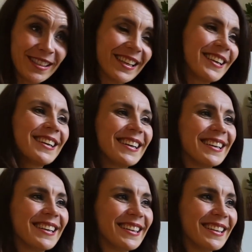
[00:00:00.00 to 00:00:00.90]

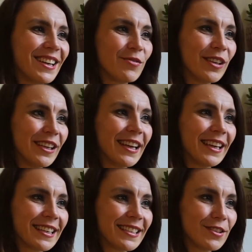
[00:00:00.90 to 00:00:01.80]
I really like it,